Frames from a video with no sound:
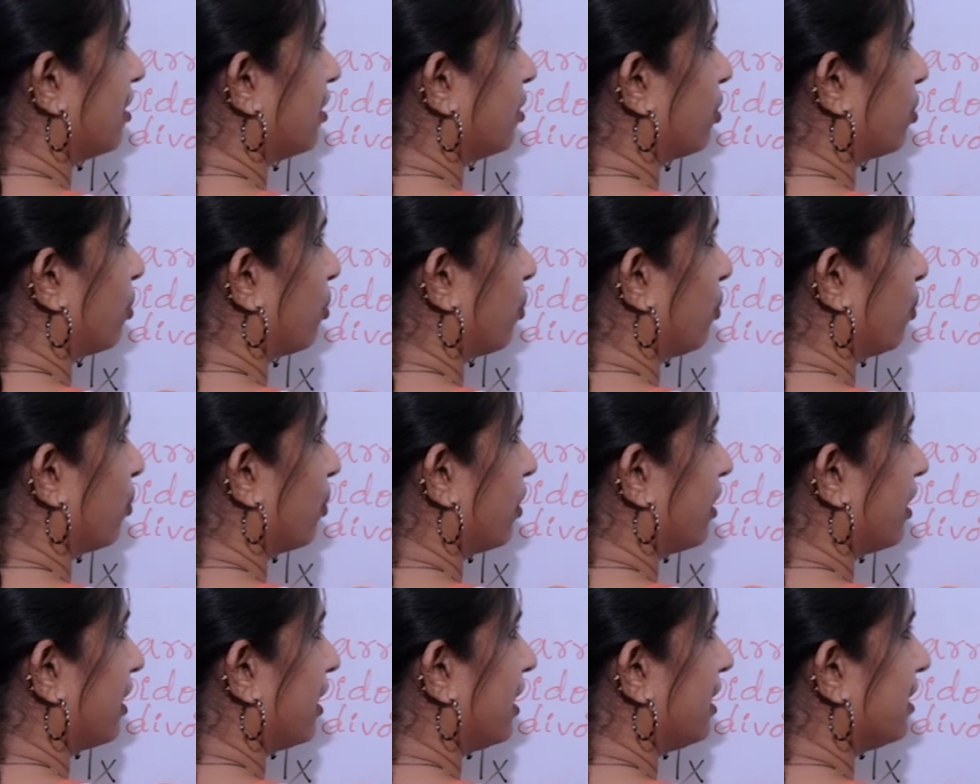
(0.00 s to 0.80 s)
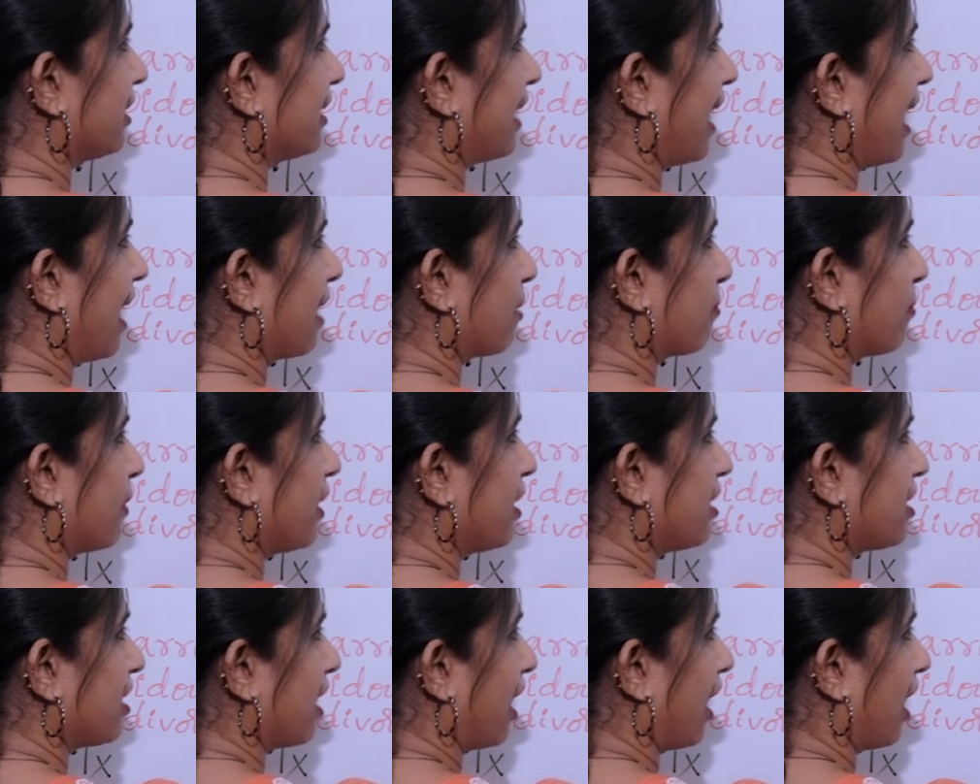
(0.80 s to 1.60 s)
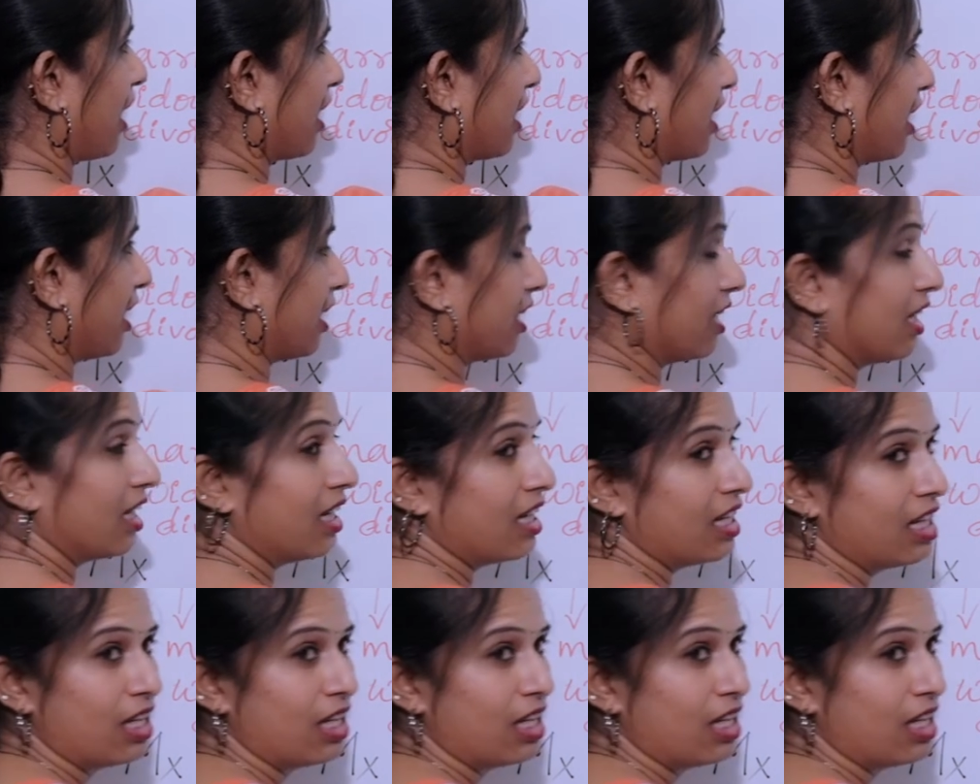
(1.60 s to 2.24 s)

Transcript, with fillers: So this can be taken.